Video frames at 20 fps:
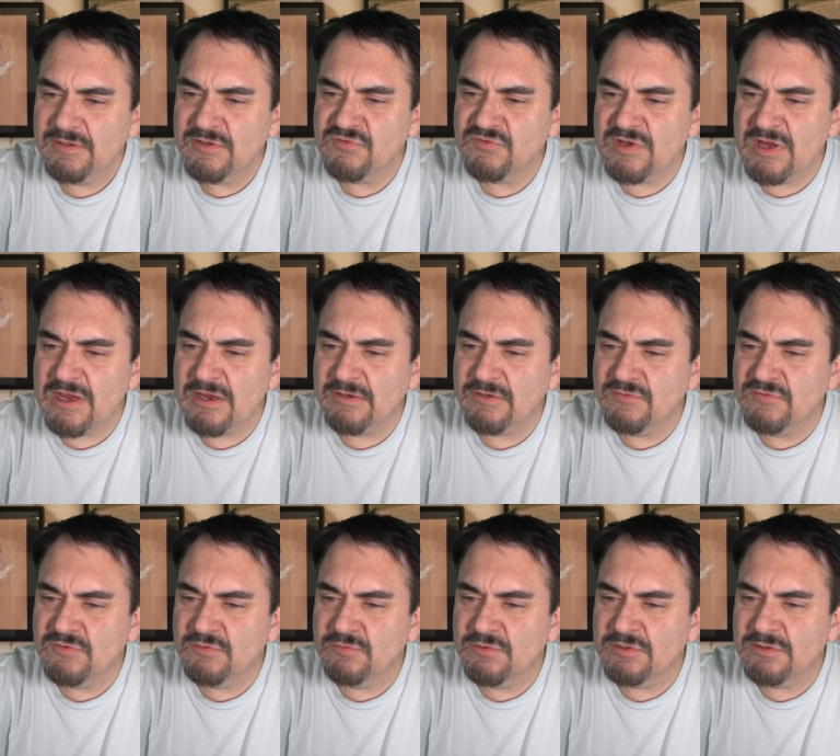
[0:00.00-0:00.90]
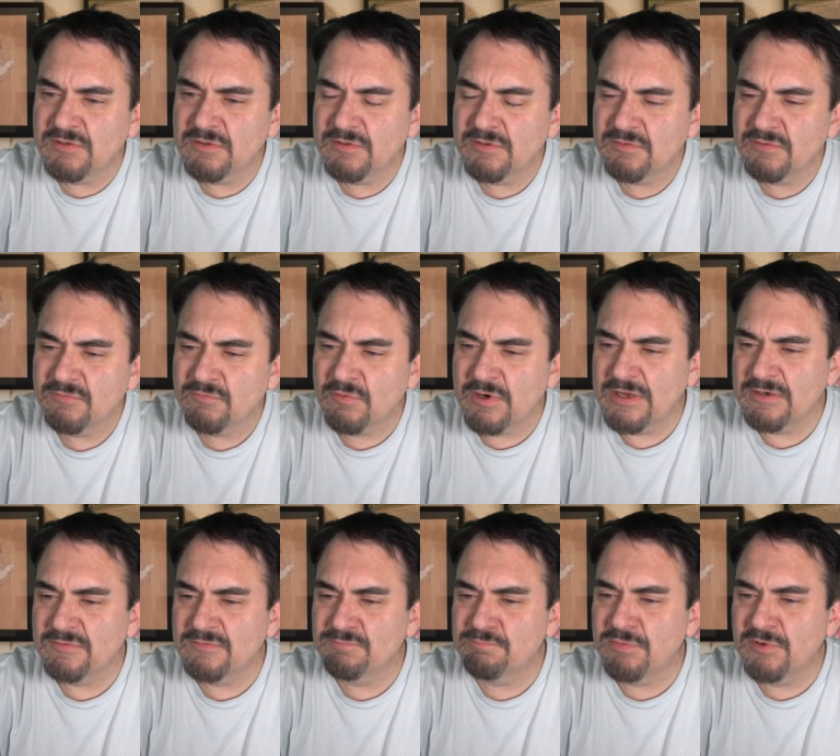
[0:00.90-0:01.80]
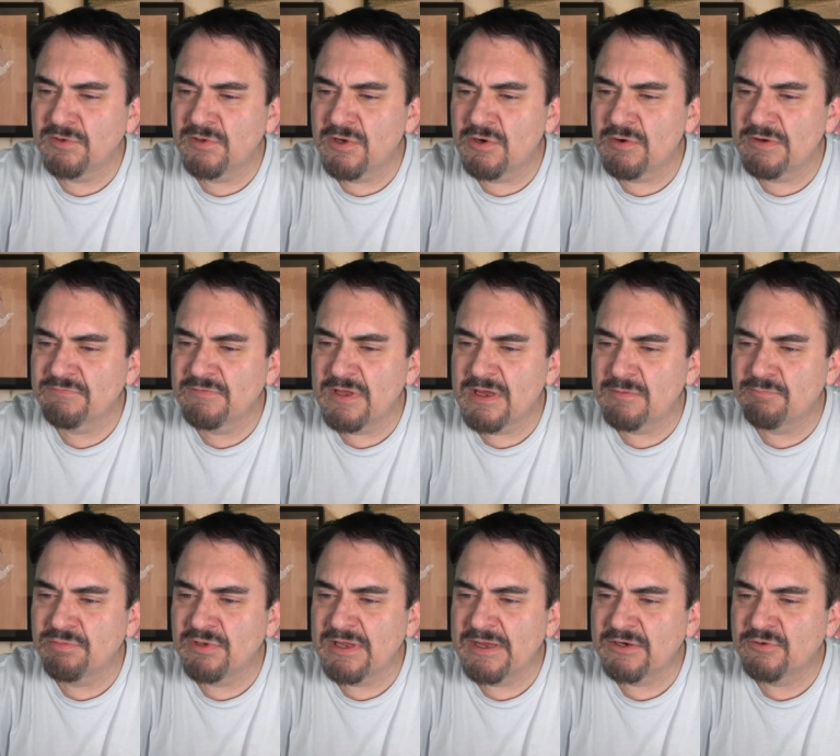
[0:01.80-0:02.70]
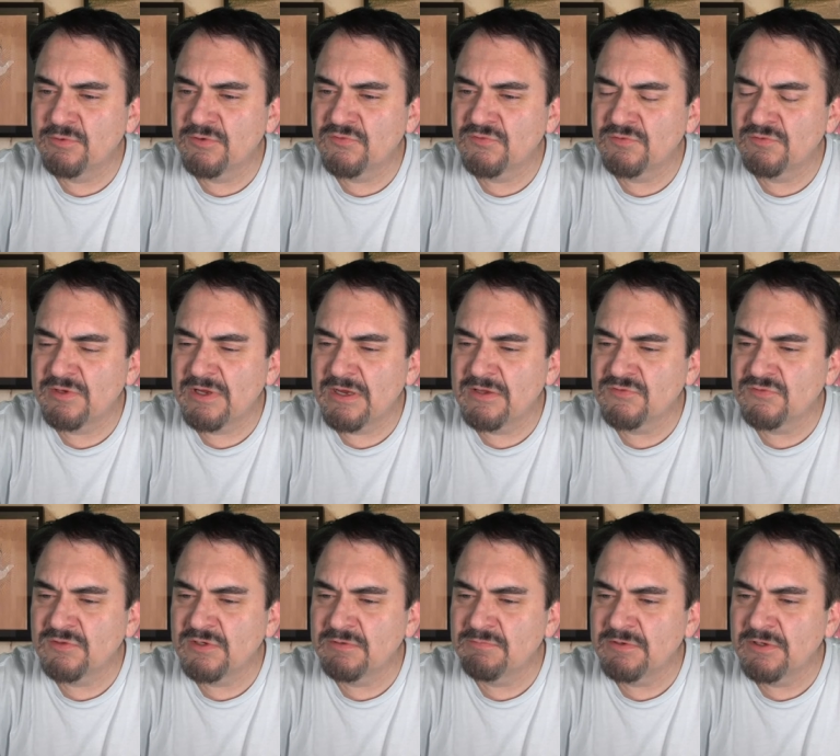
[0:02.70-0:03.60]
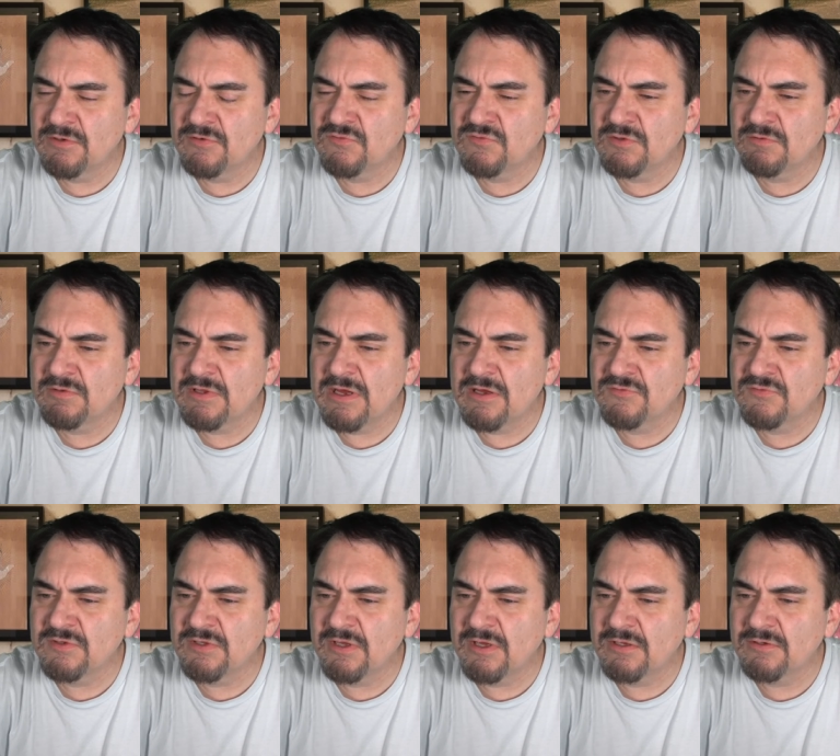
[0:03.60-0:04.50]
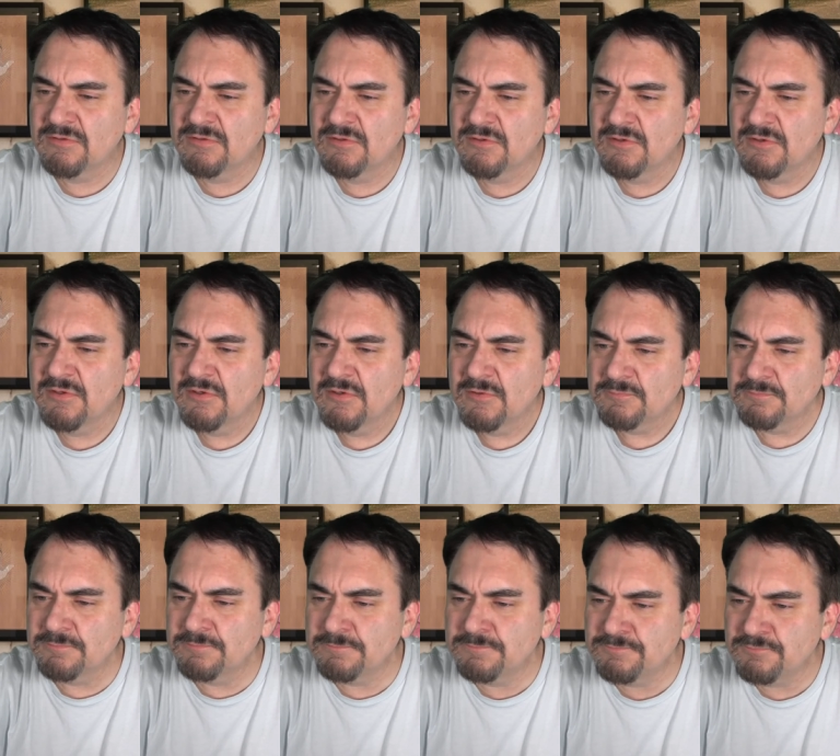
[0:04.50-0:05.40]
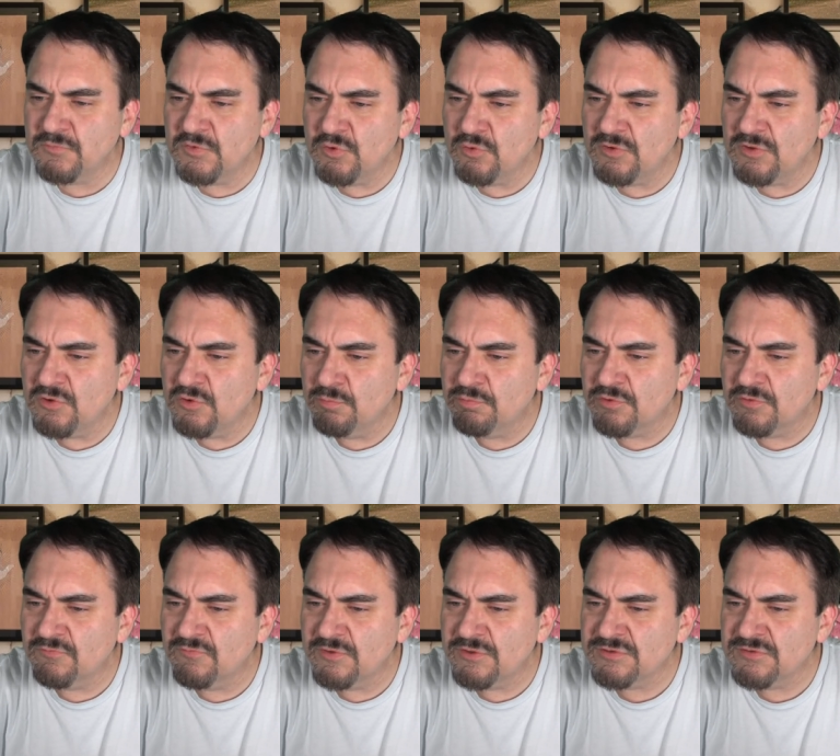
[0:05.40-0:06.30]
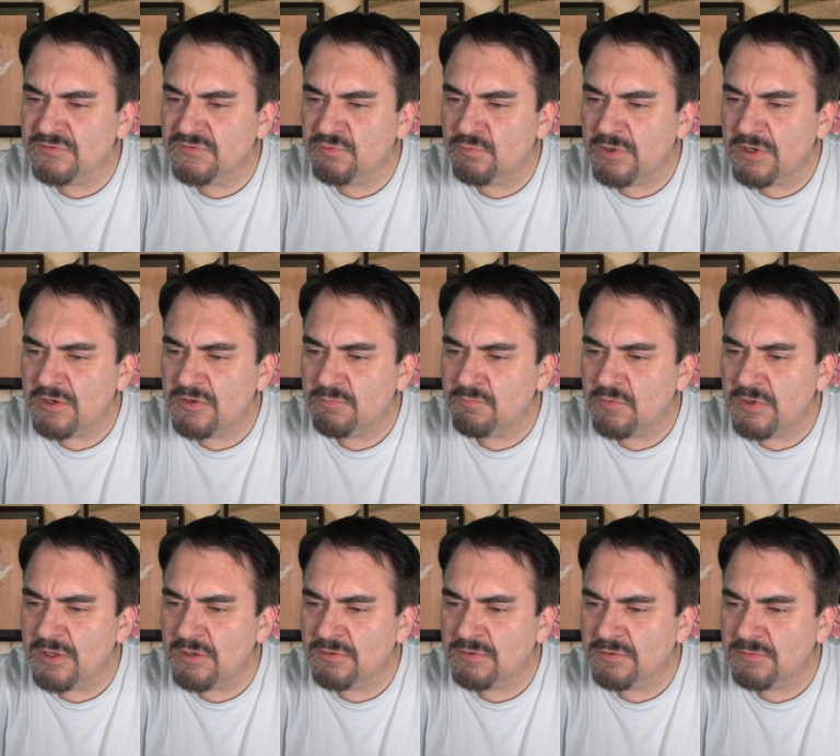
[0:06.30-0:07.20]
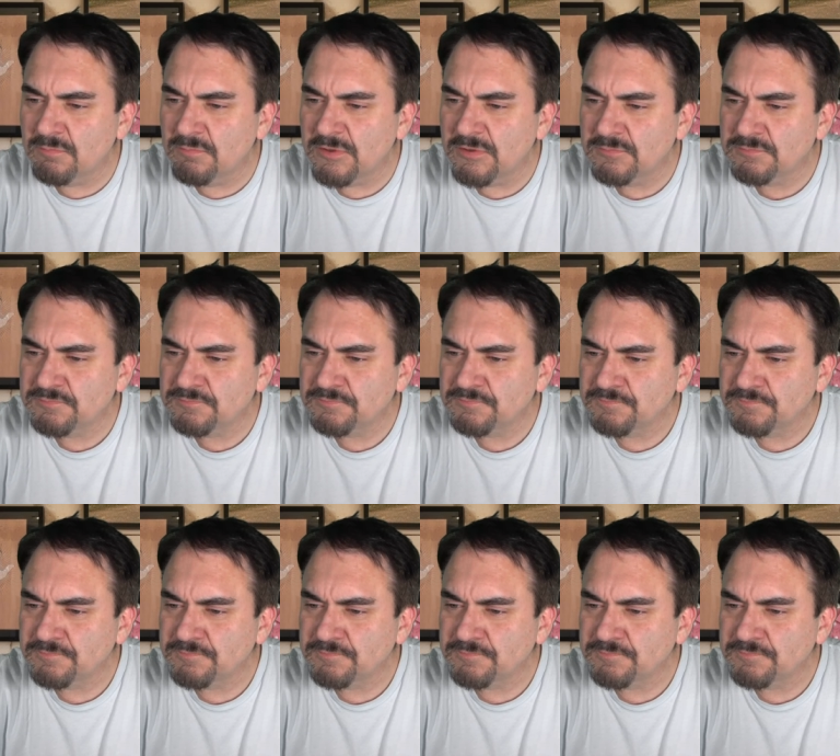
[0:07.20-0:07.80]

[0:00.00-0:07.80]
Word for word: Lisa, how you doing? Right below, I've got Black Crystal Dice. Good evening. Good to see you in the house again. New to you provisions. Welcome, welcome.